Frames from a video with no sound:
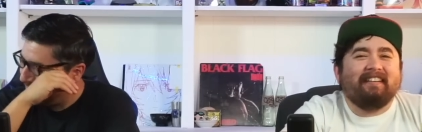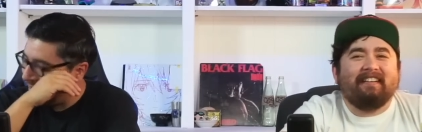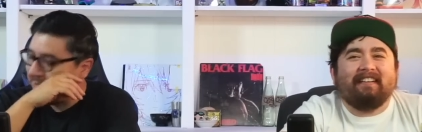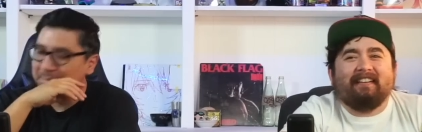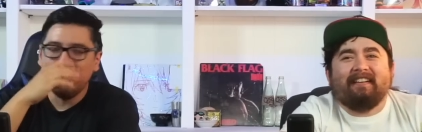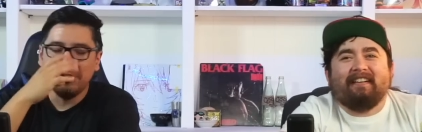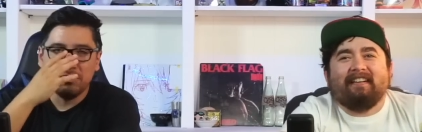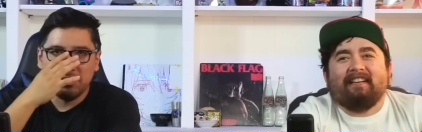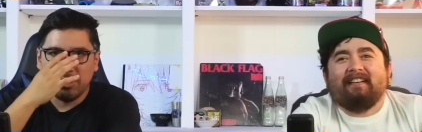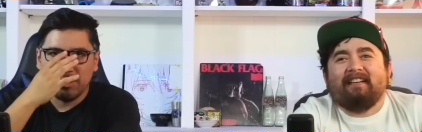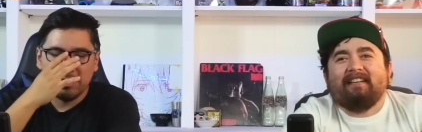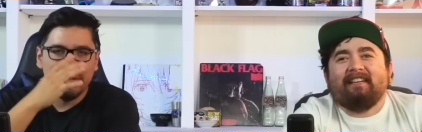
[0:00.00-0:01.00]
Speaker 1: Man, but no
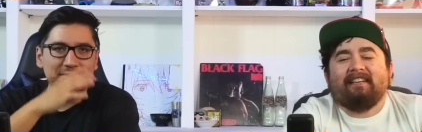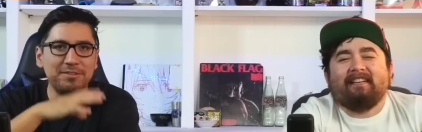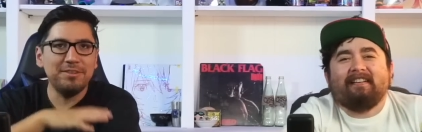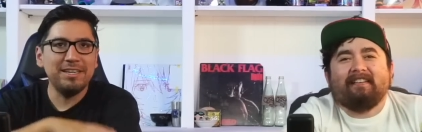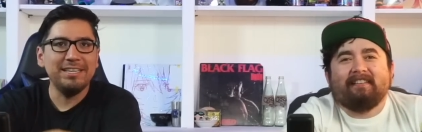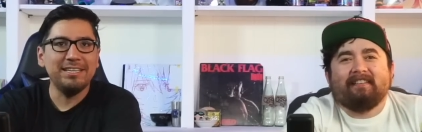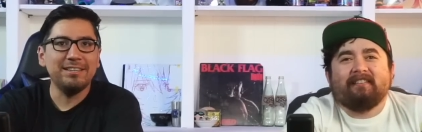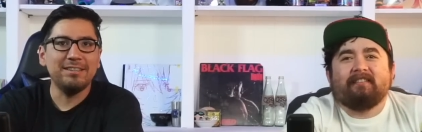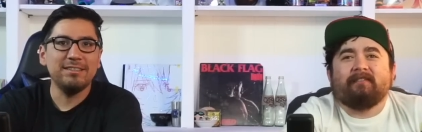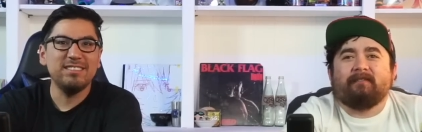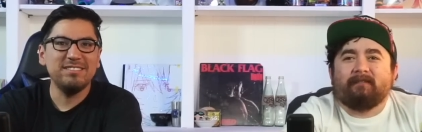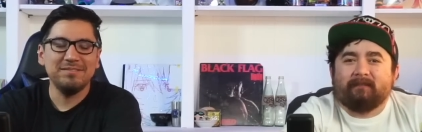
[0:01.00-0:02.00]
stars given away
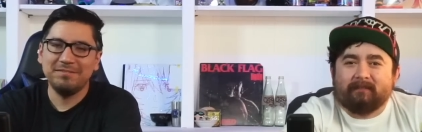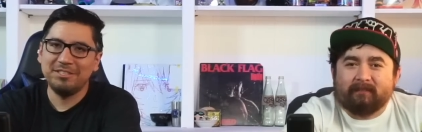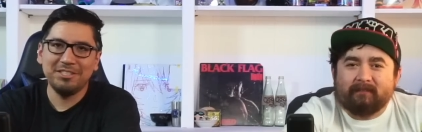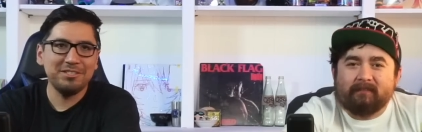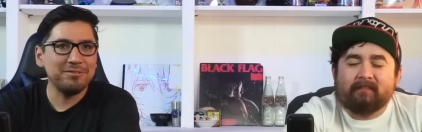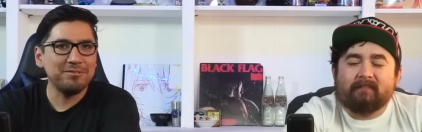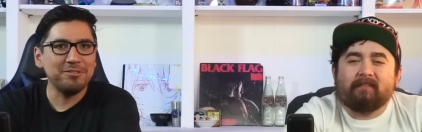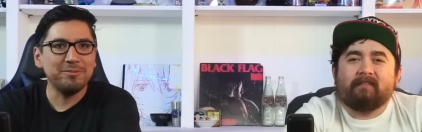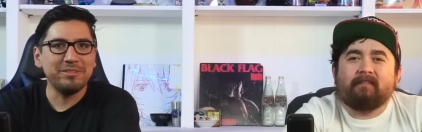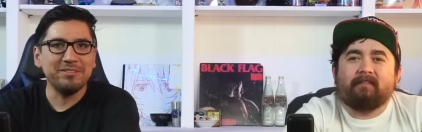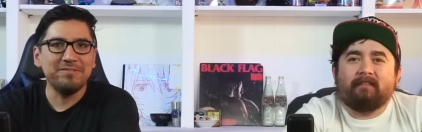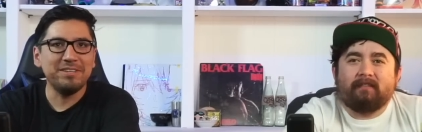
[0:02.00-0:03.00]
here. Mm-hmm. Just a
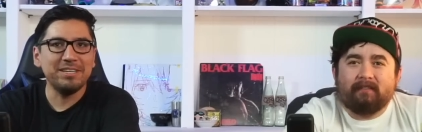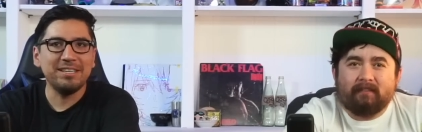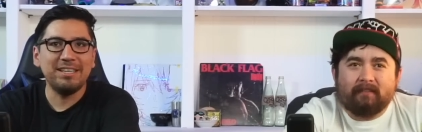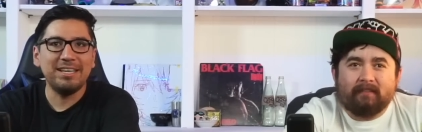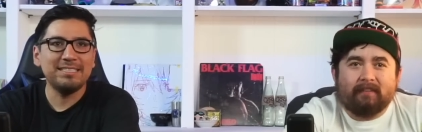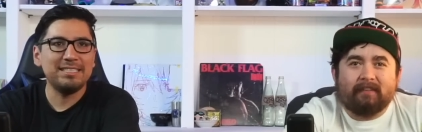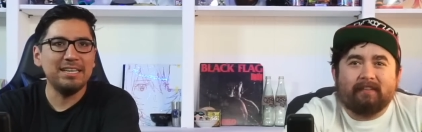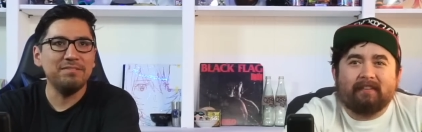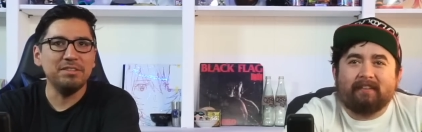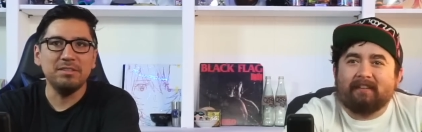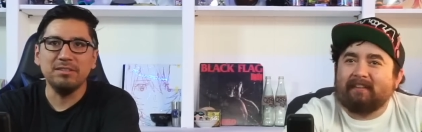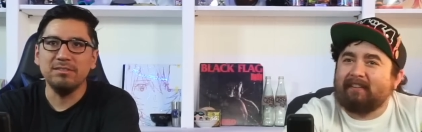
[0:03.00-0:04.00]
rumor, dude. Fucking class
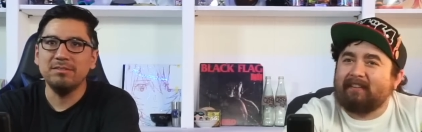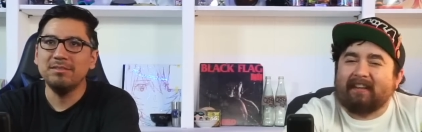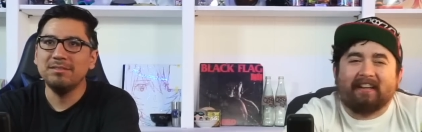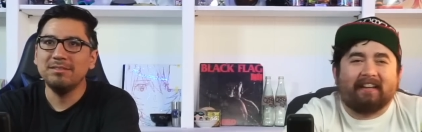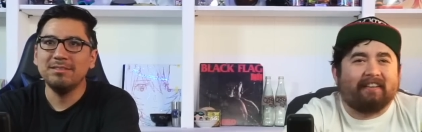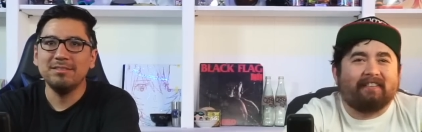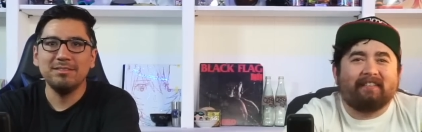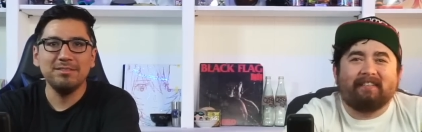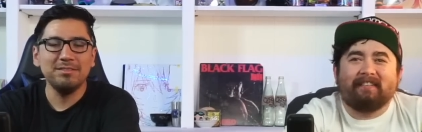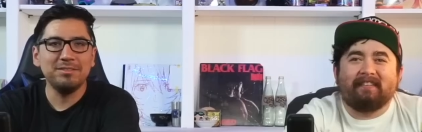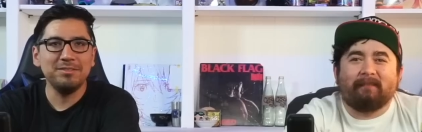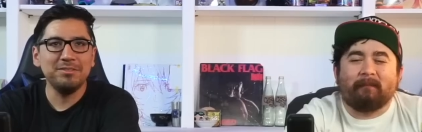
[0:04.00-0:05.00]
seven, dude. Hey,
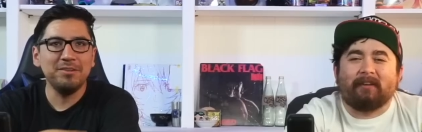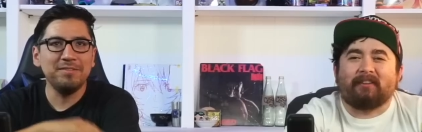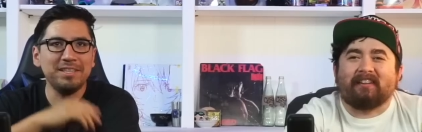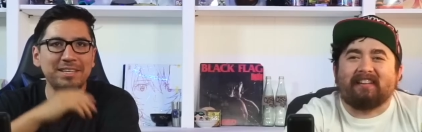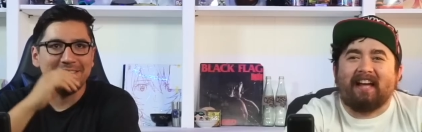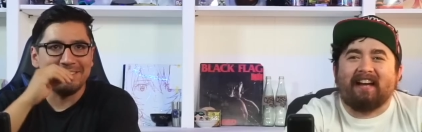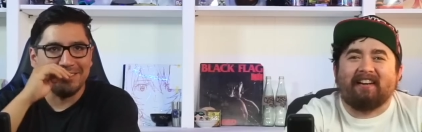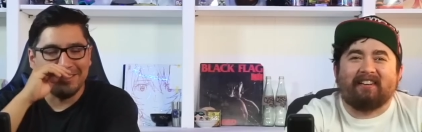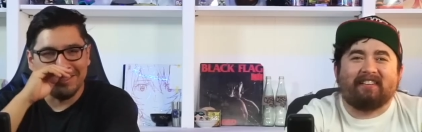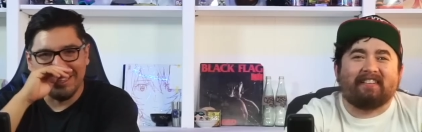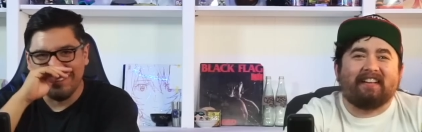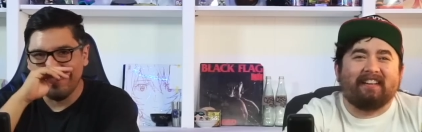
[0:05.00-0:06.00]
who's who's over there
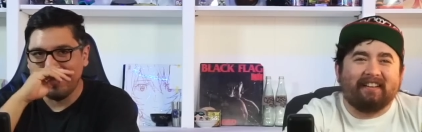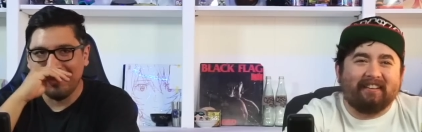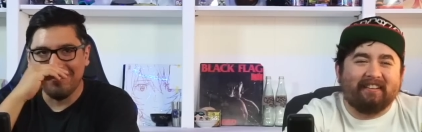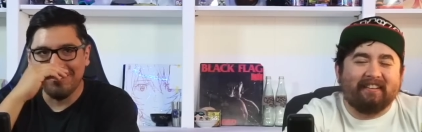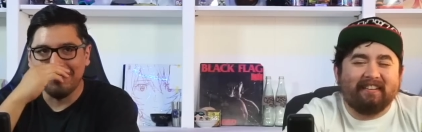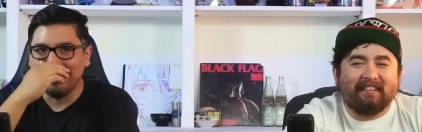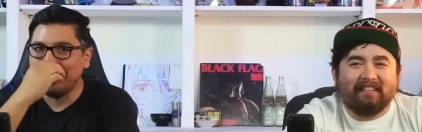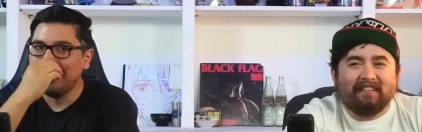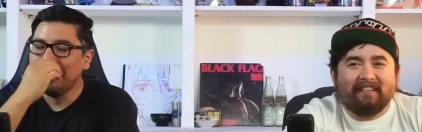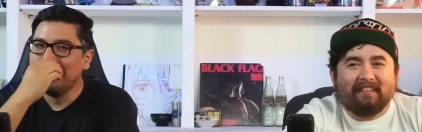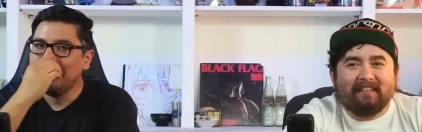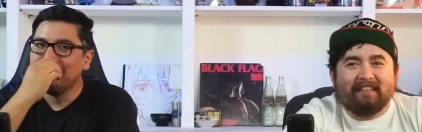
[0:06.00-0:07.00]
starting that, that rumor?
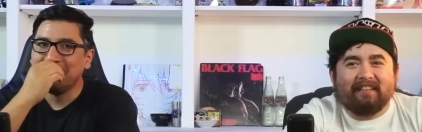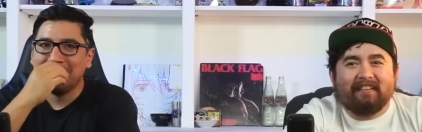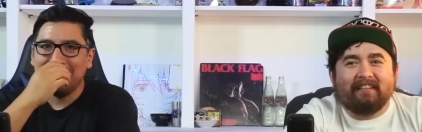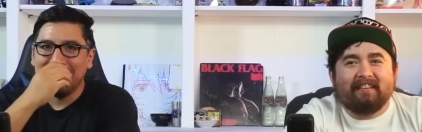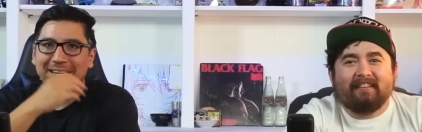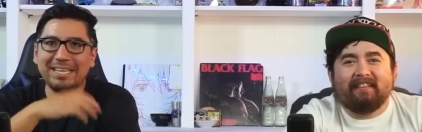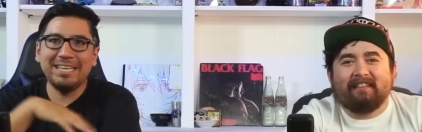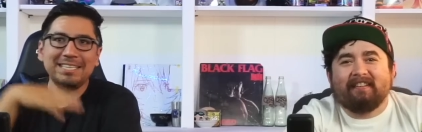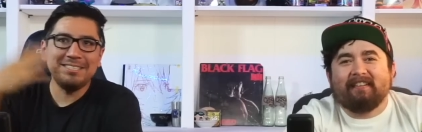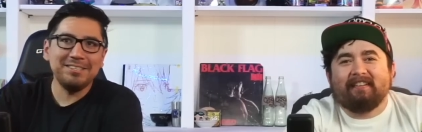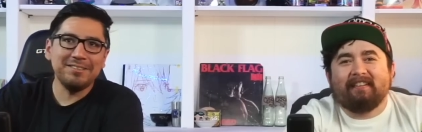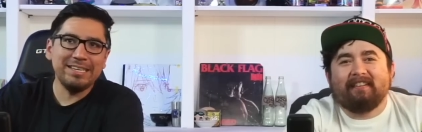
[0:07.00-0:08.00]
Uh, I
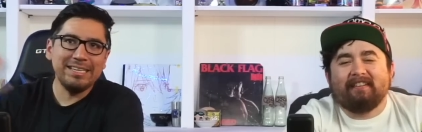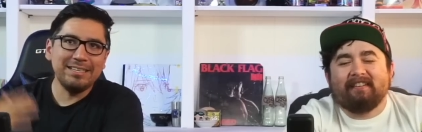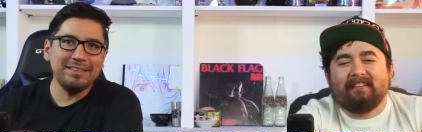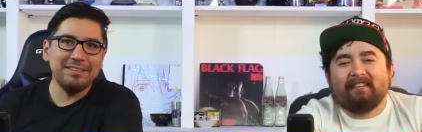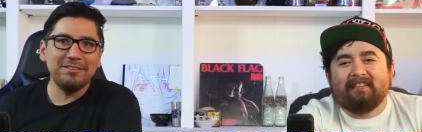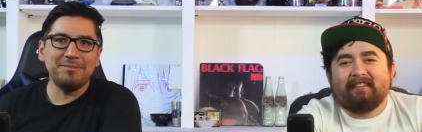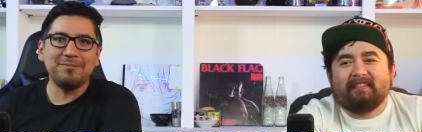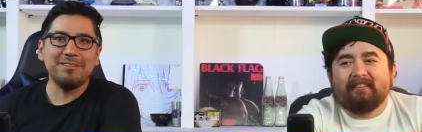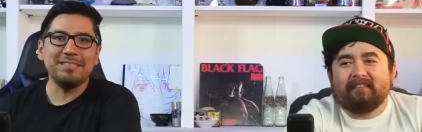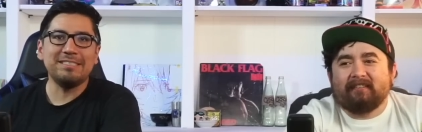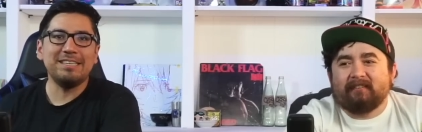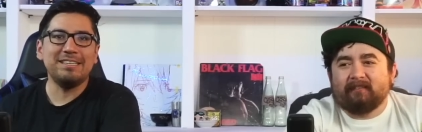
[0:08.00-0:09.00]
guess though, getting a little
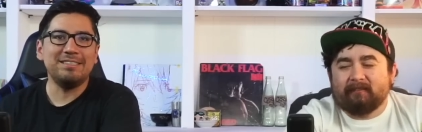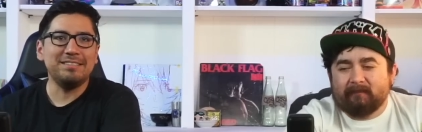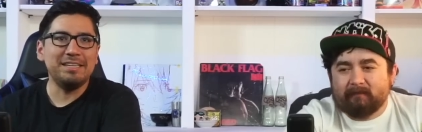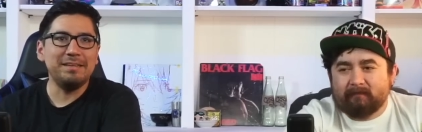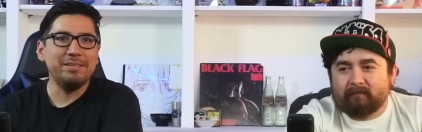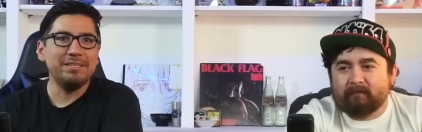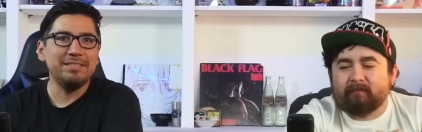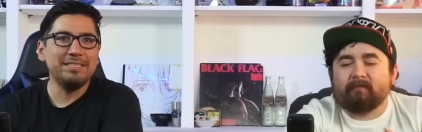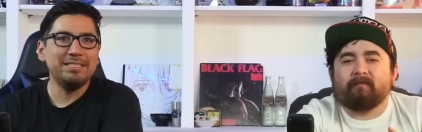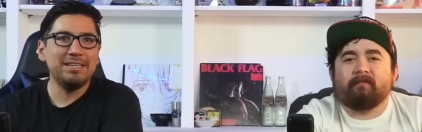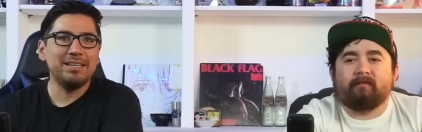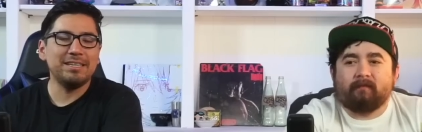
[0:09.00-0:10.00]
more insight on Damien,
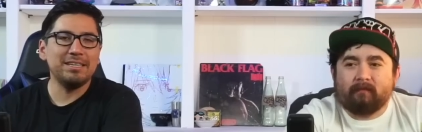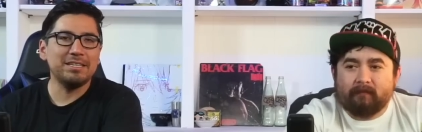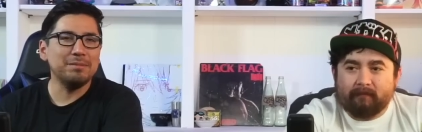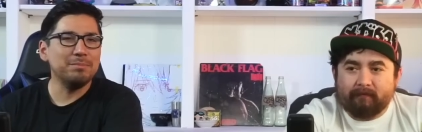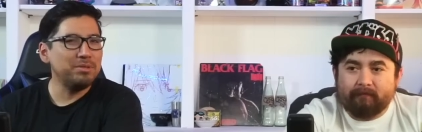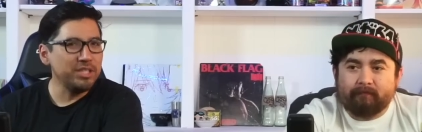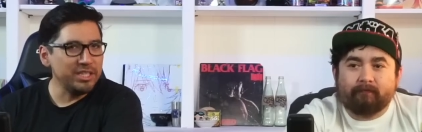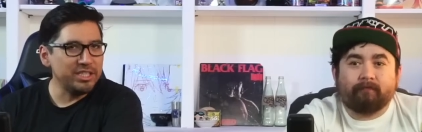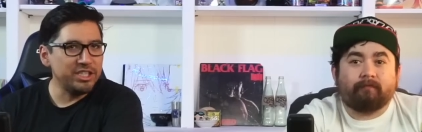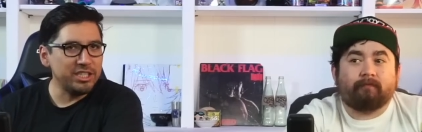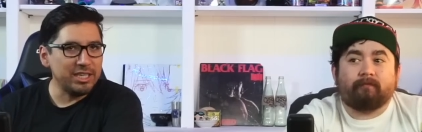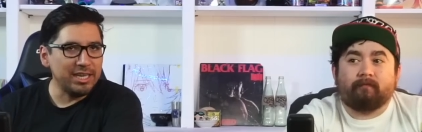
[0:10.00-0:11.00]
he's not a complete
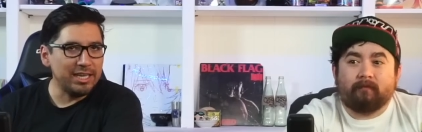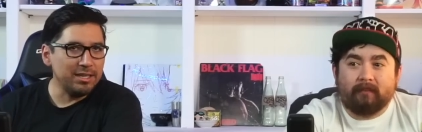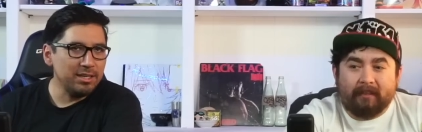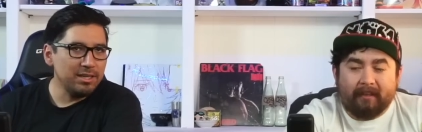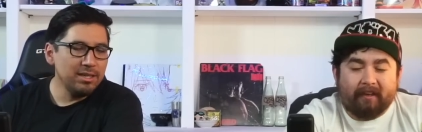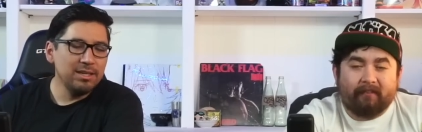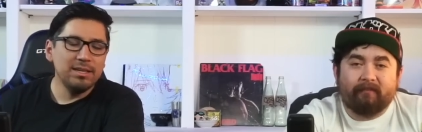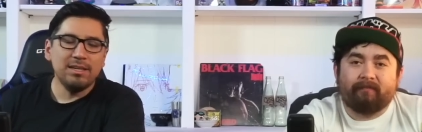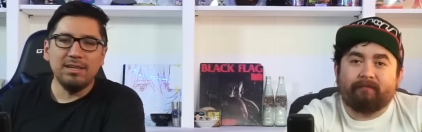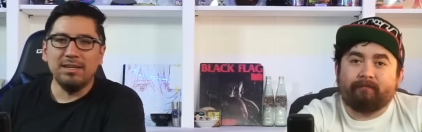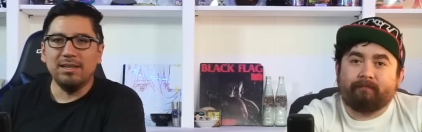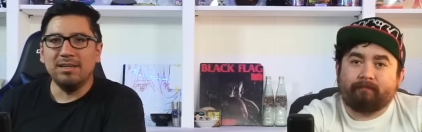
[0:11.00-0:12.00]
shithead. Yeah.
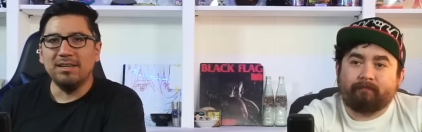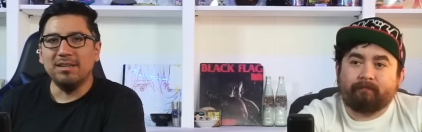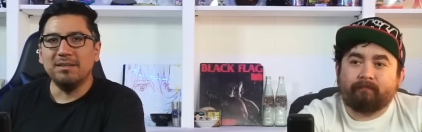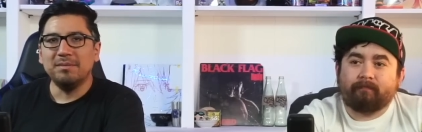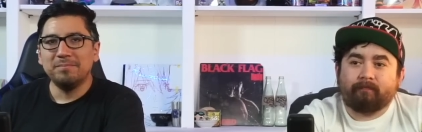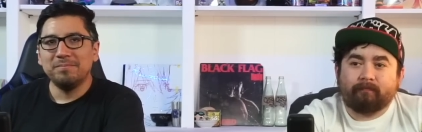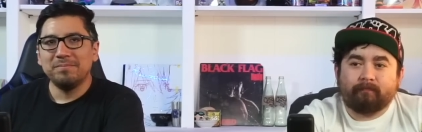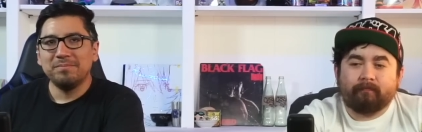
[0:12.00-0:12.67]
Uh,